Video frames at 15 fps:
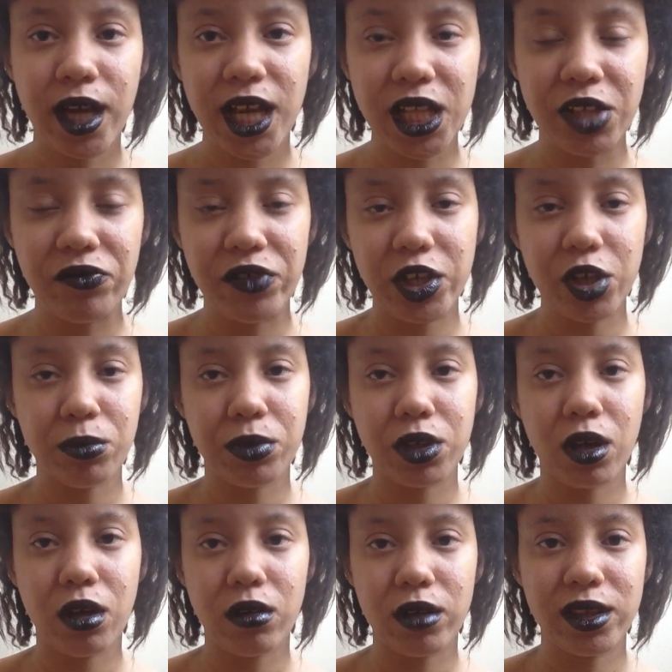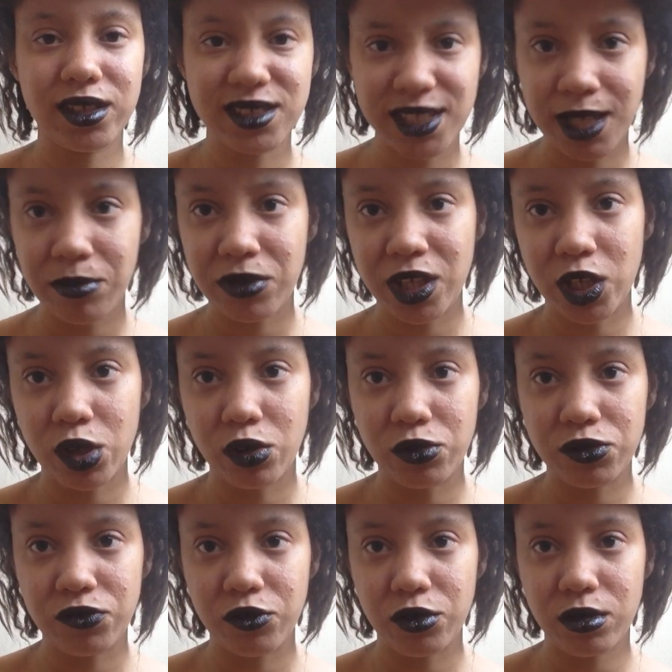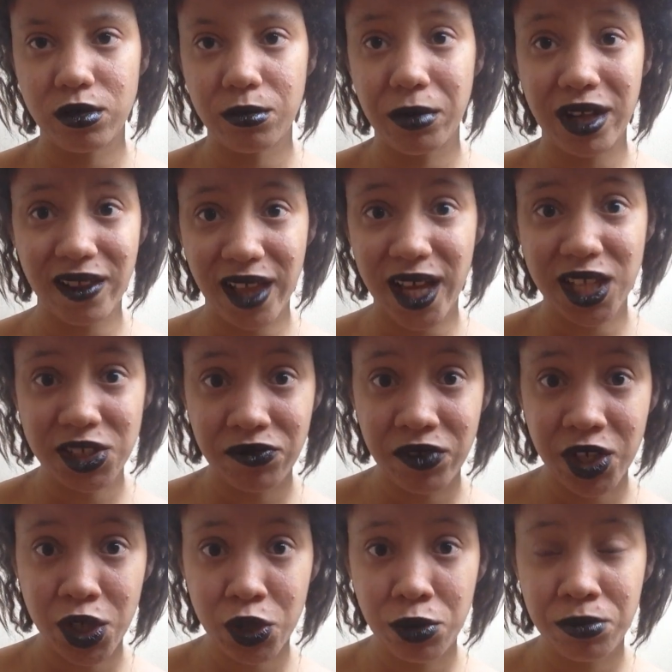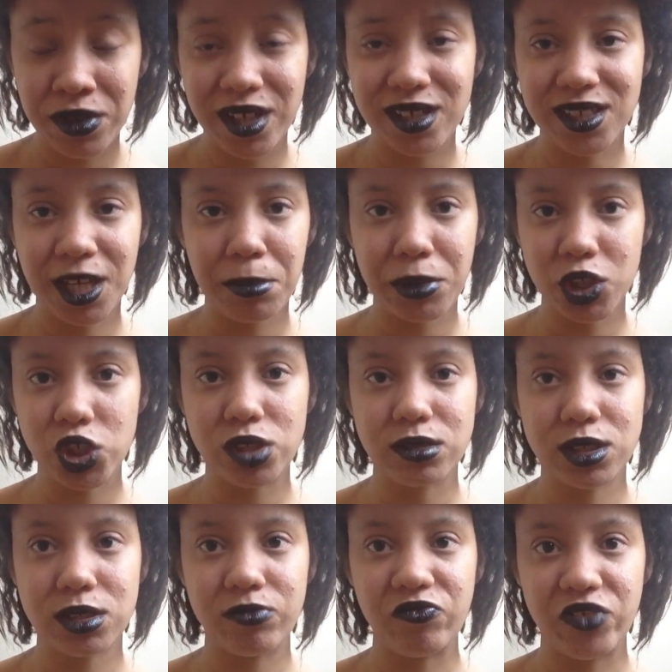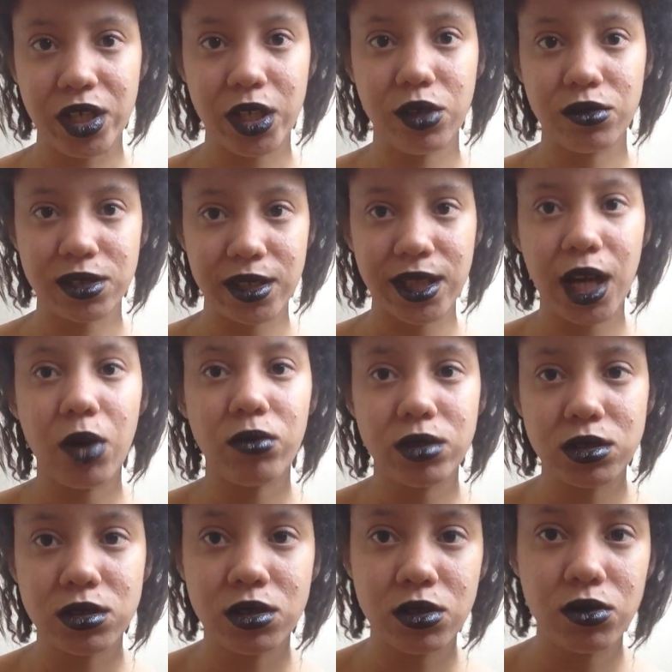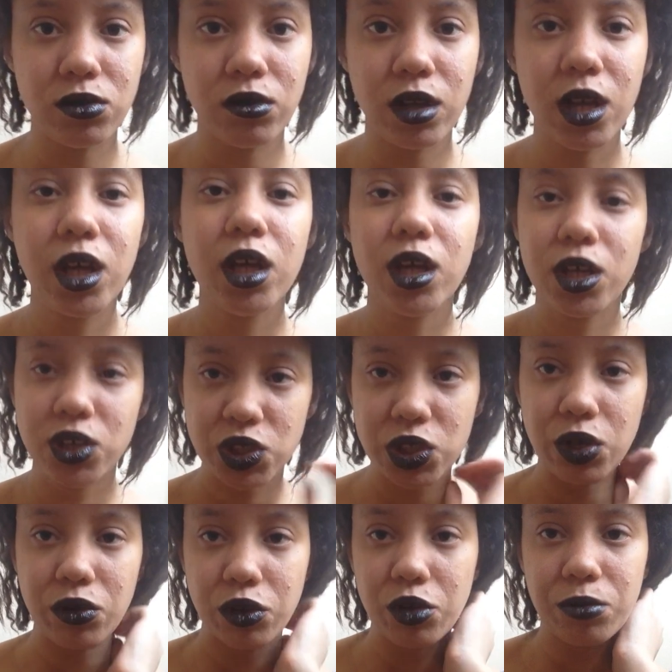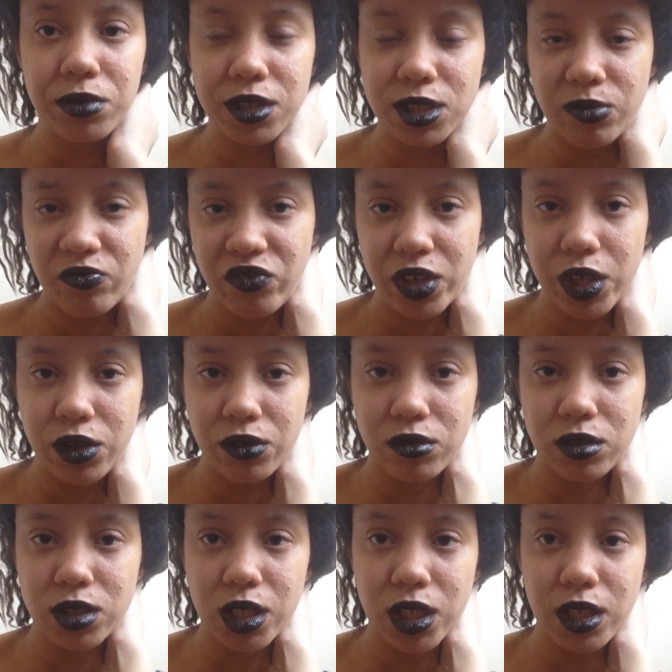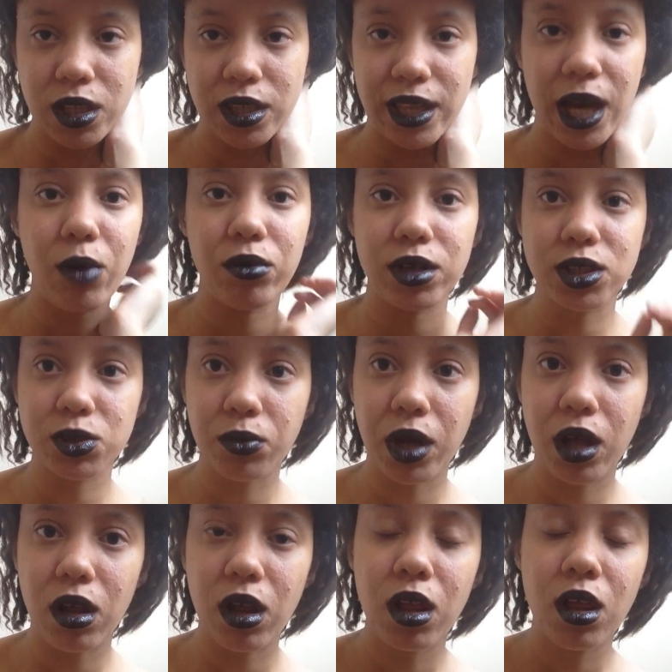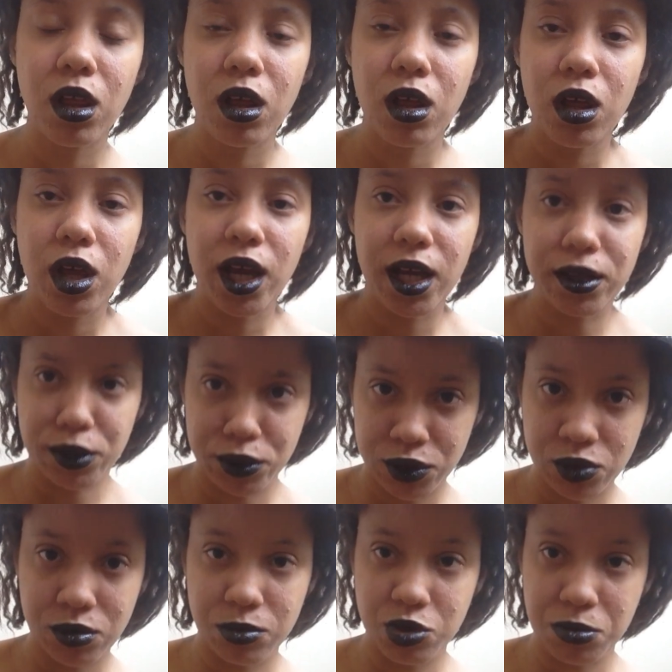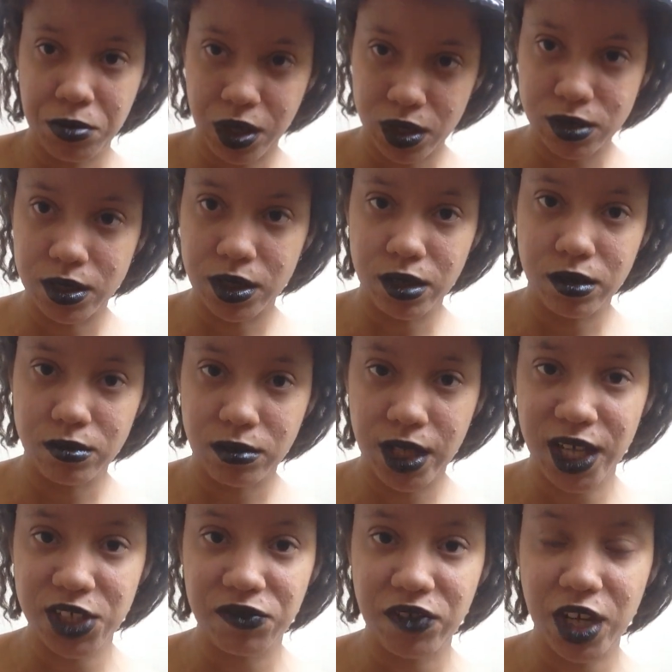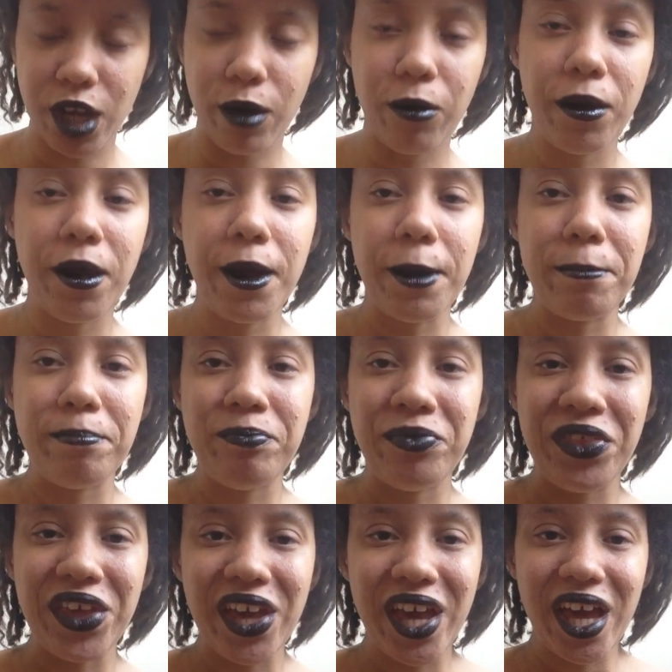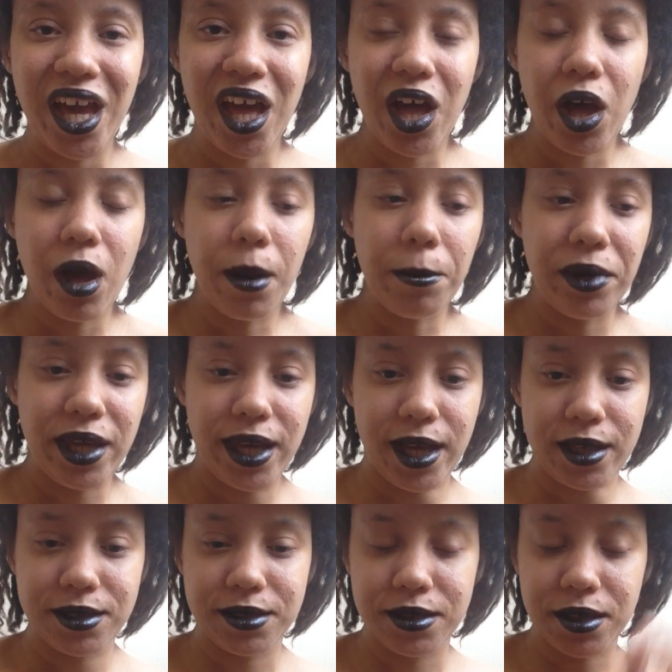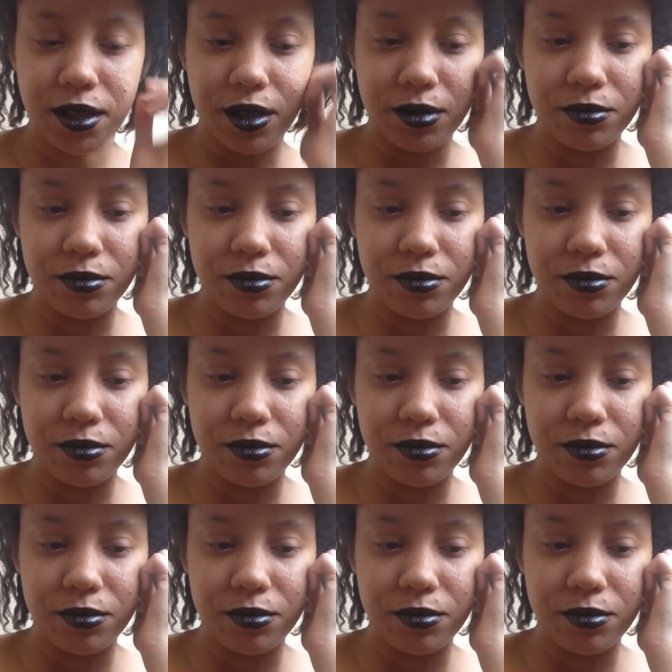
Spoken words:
in the video below, and the same thing goes for my last video, because I mentioned some videos in that one too, so there'll be some videos in that one as well in the description box of the last video. But yes,